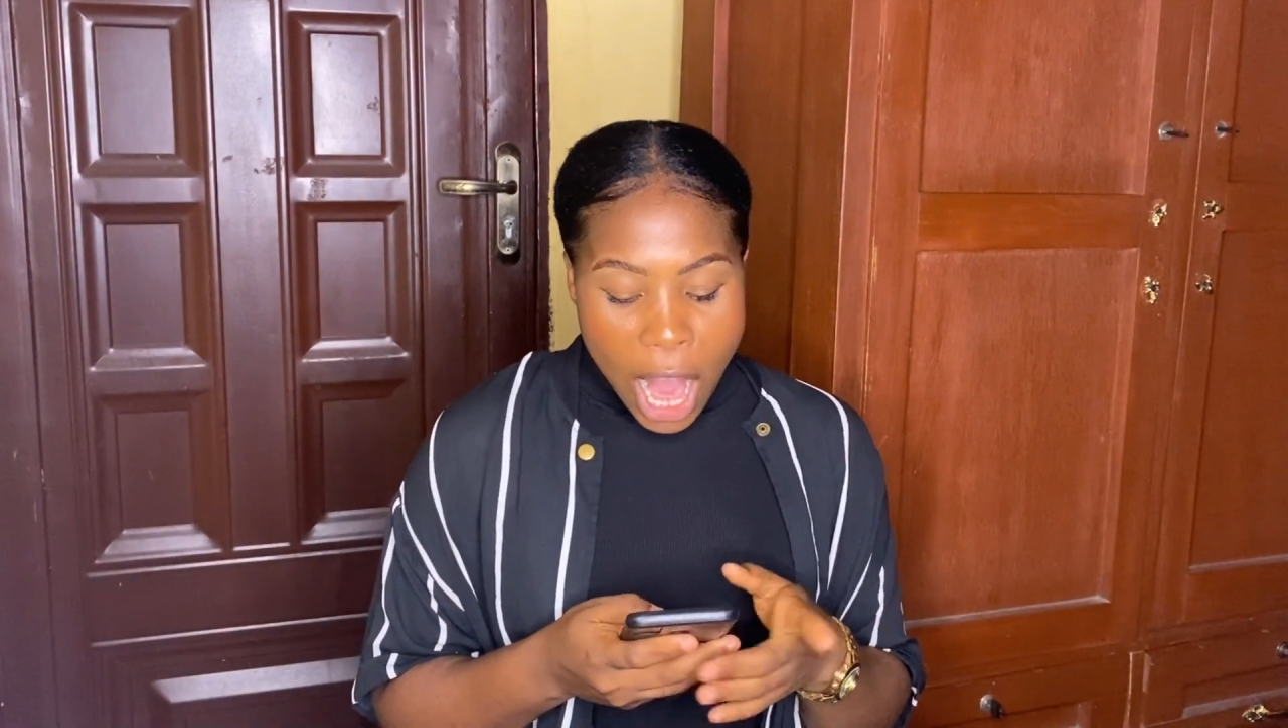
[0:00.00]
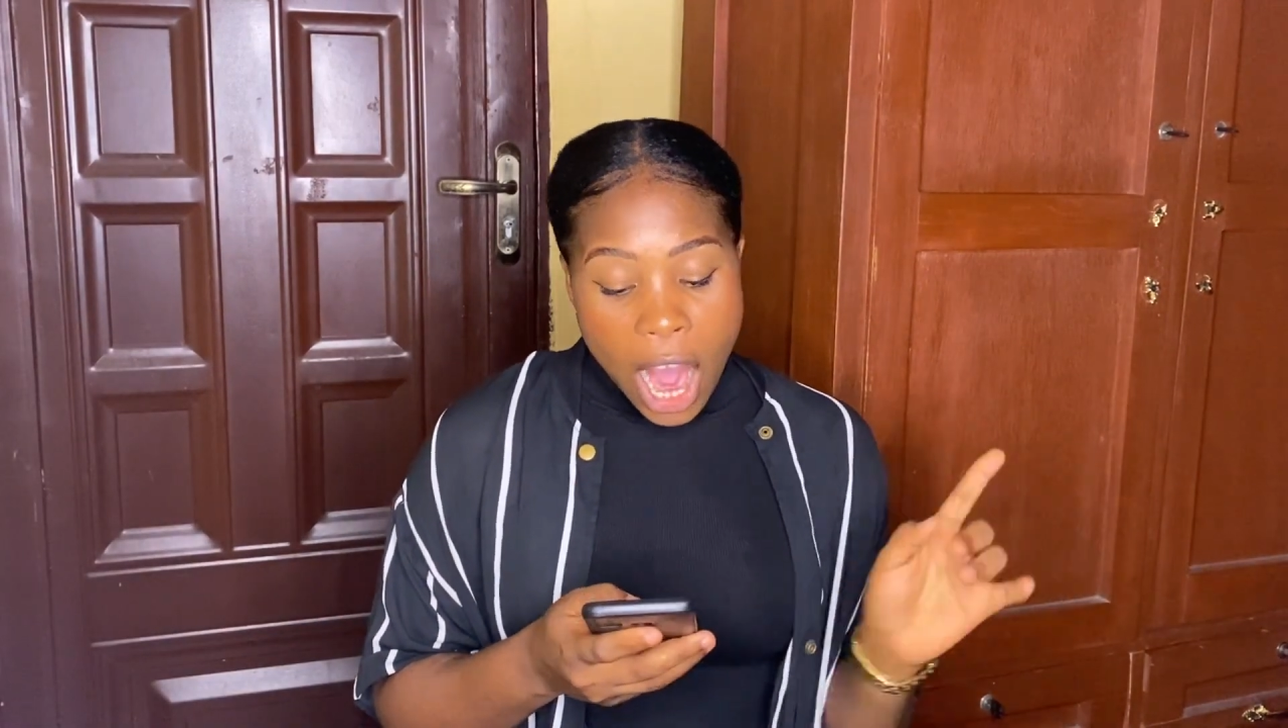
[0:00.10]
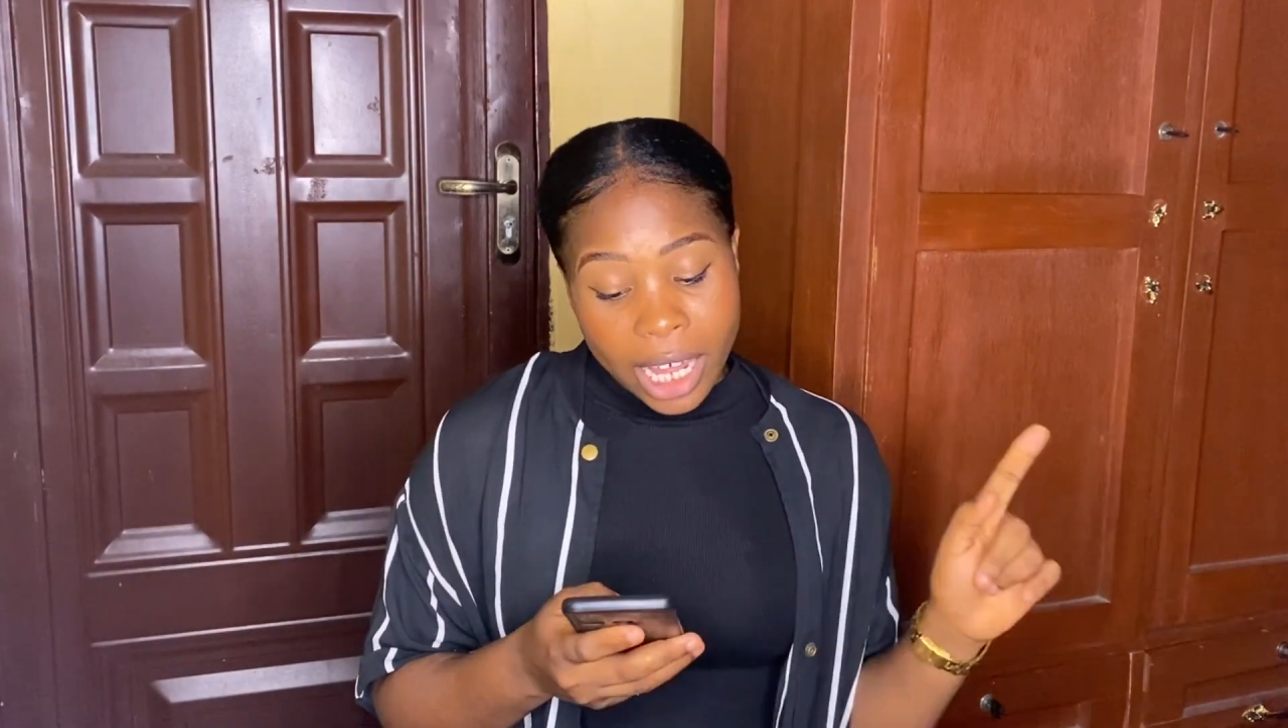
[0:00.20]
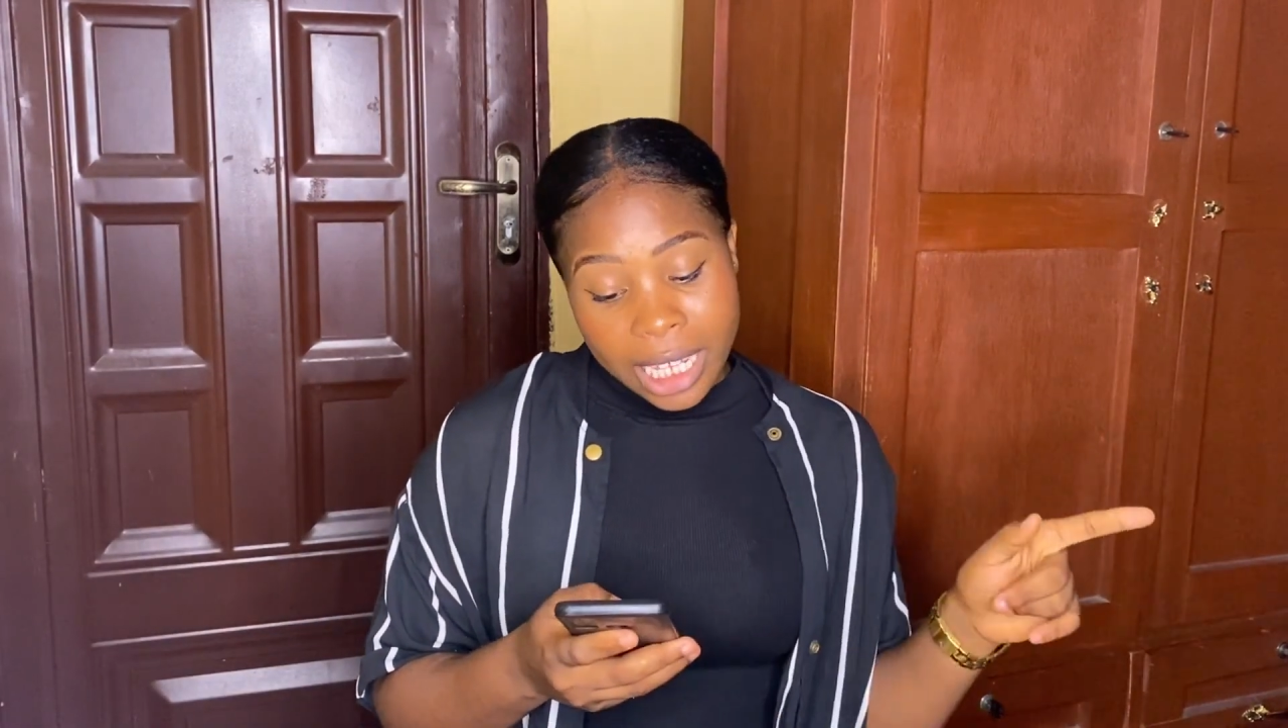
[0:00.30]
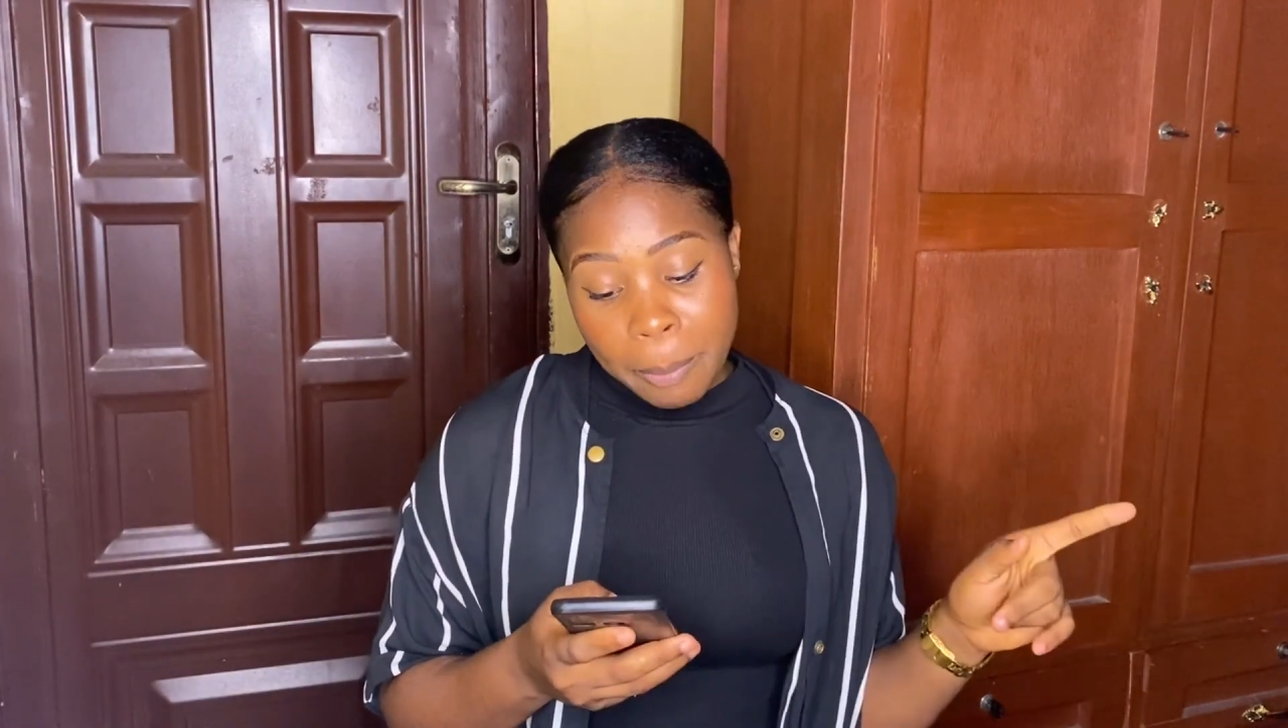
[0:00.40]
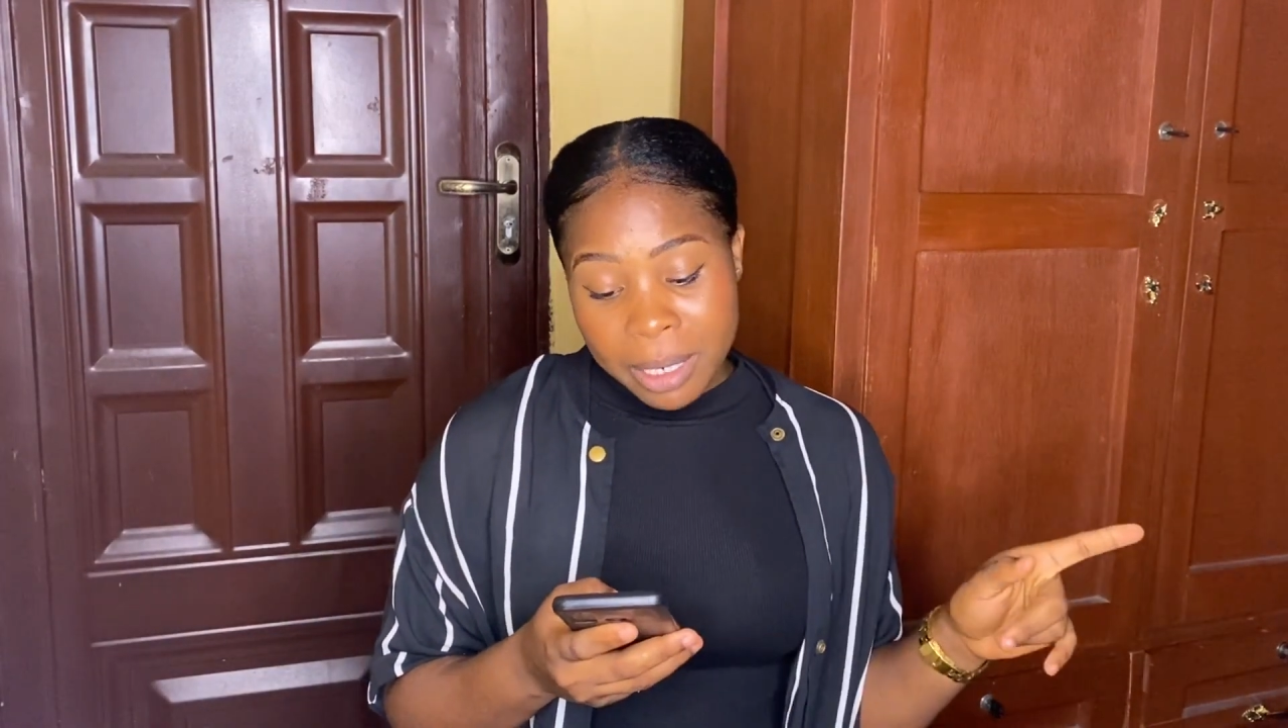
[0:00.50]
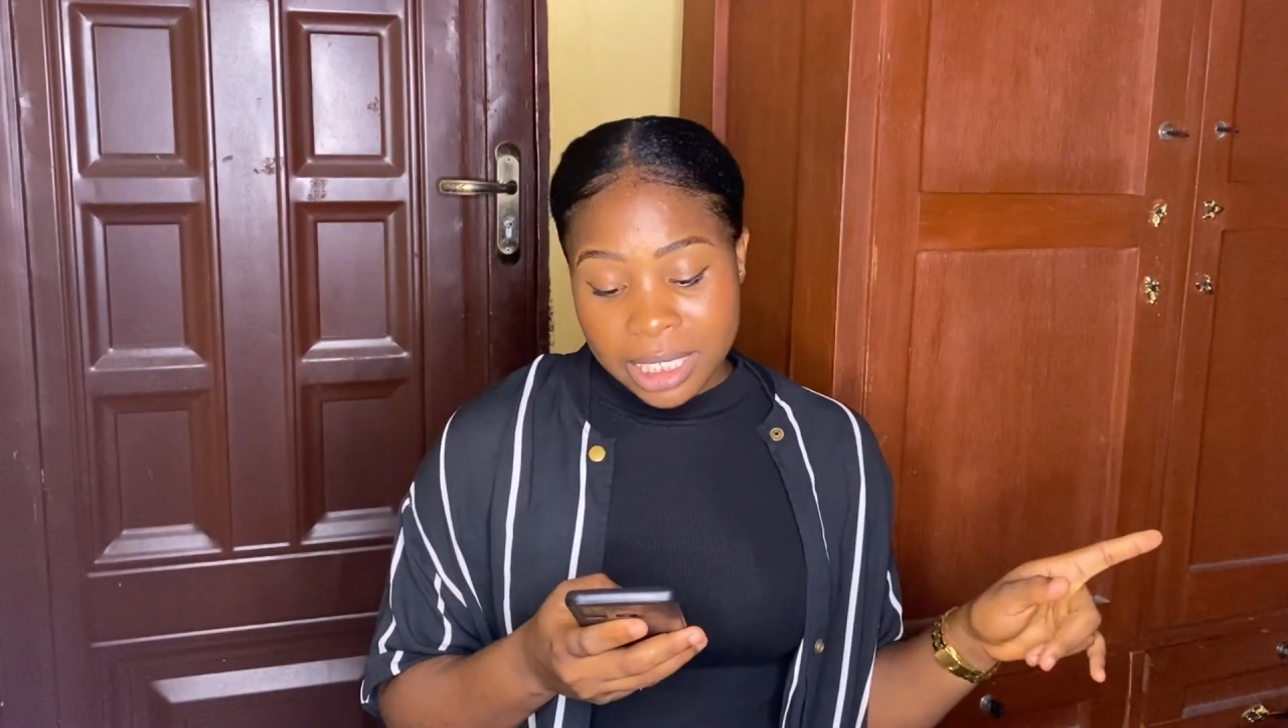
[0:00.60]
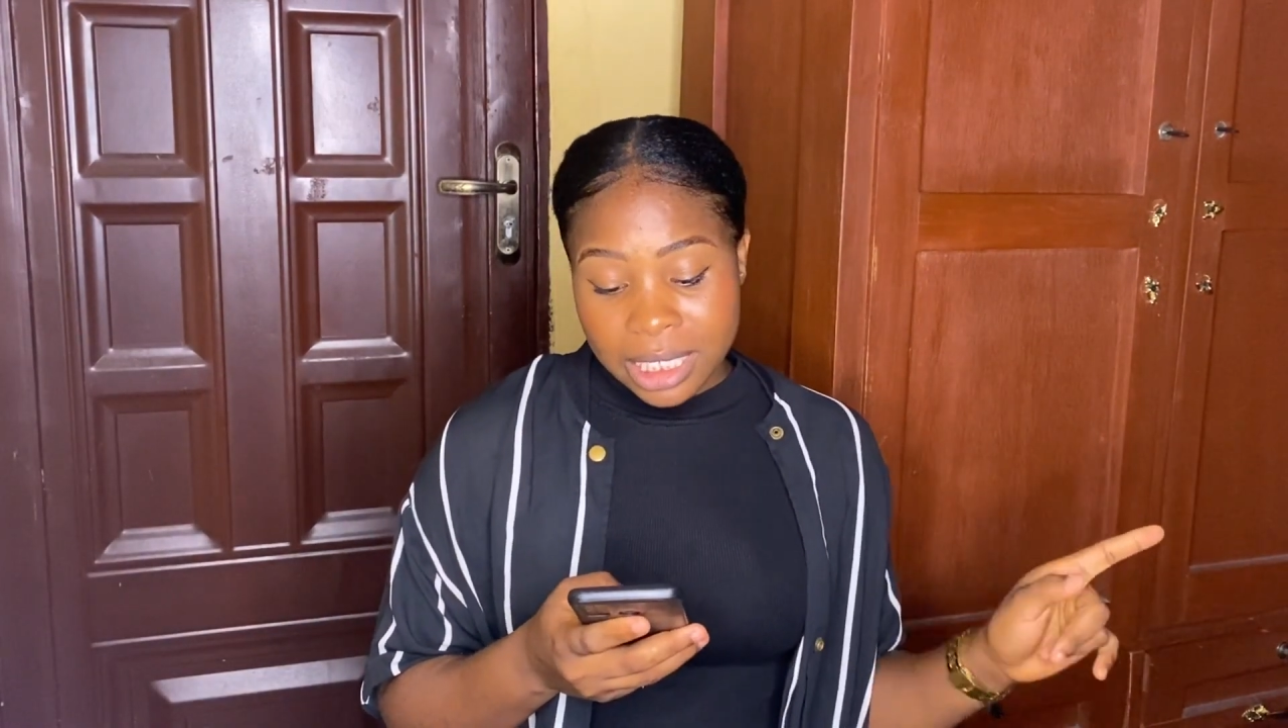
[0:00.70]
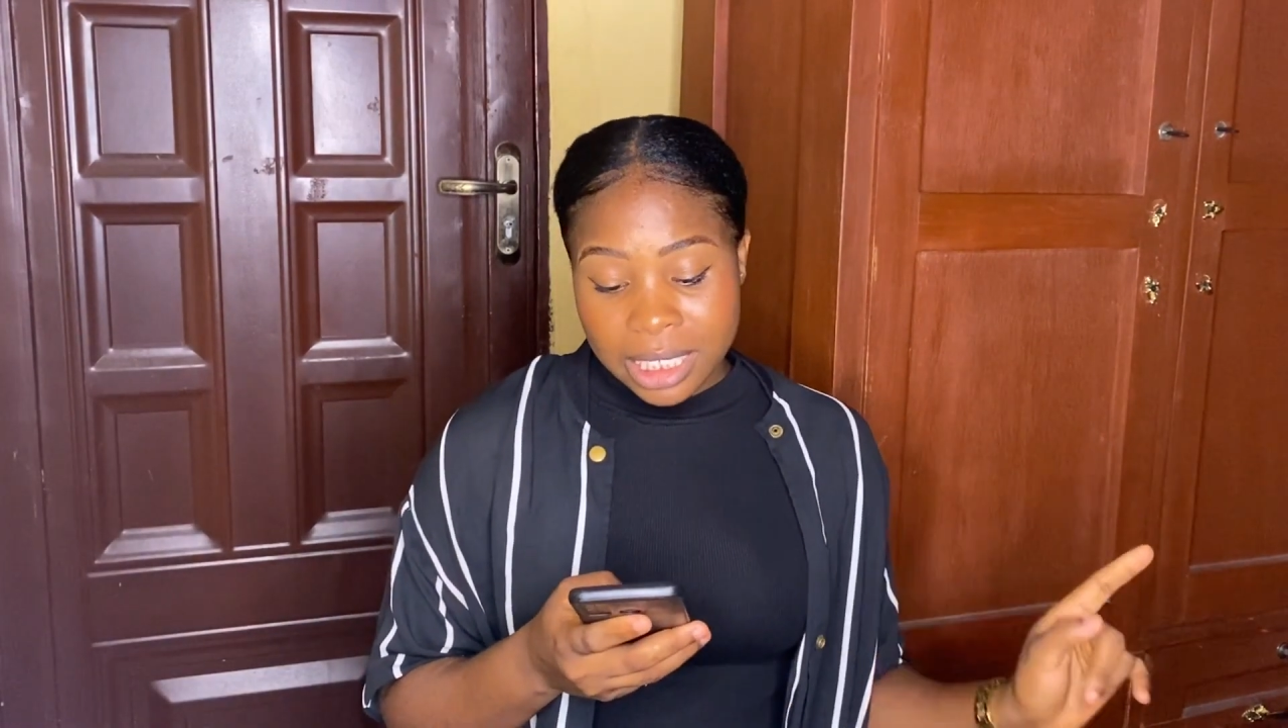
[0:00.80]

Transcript: Another person